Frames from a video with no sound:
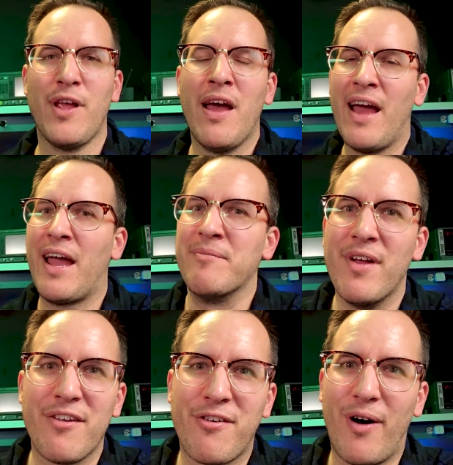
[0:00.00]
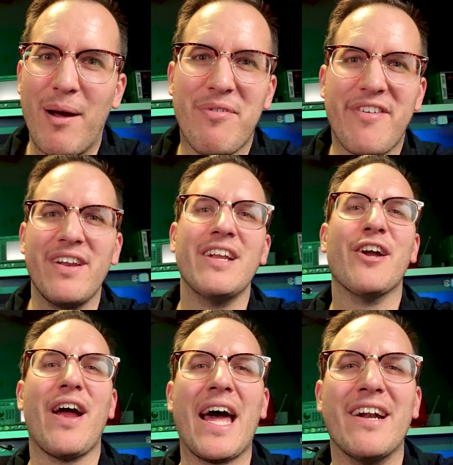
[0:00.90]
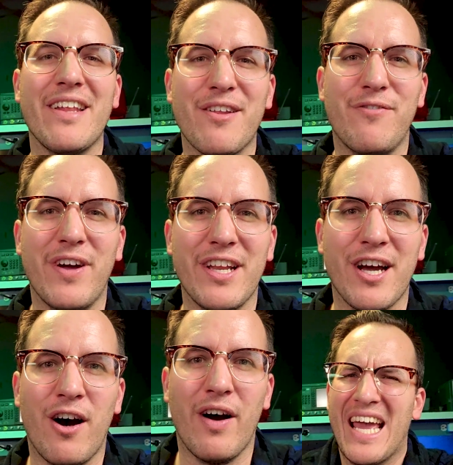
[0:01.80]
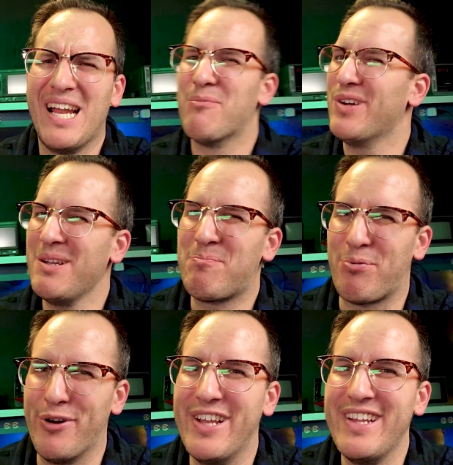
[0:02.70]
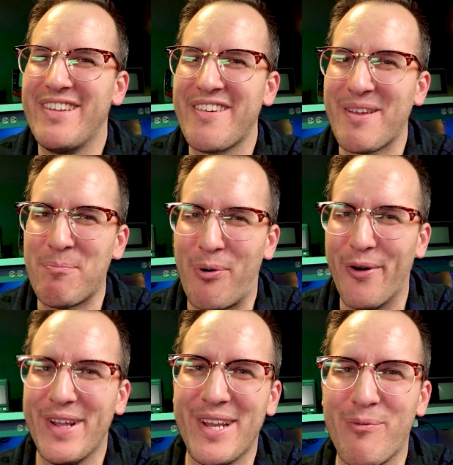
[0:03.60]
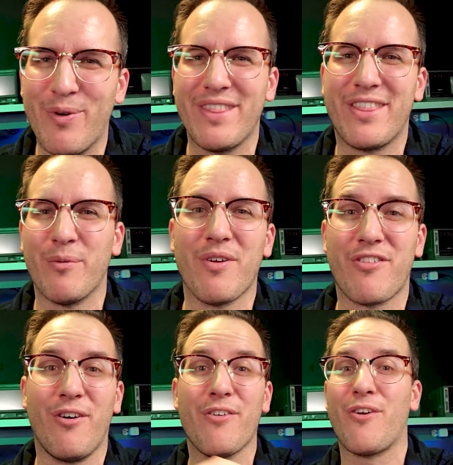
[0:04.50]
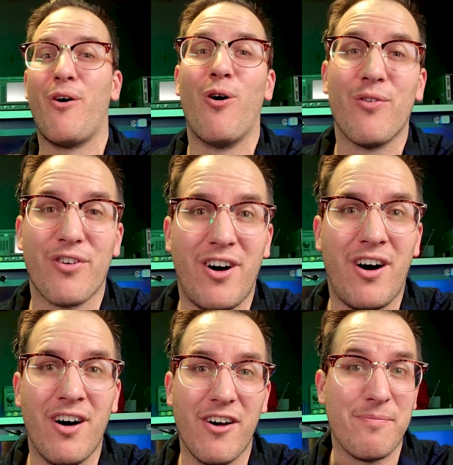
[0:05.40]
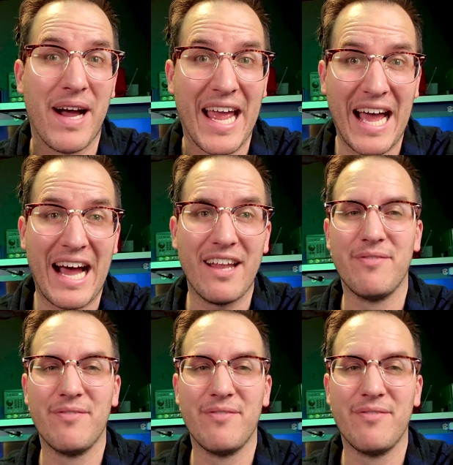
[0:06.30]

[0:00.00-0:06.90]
Hey, so I'm sitting here editing the video, and I'm really pretty disappointed with the results overall of my ad.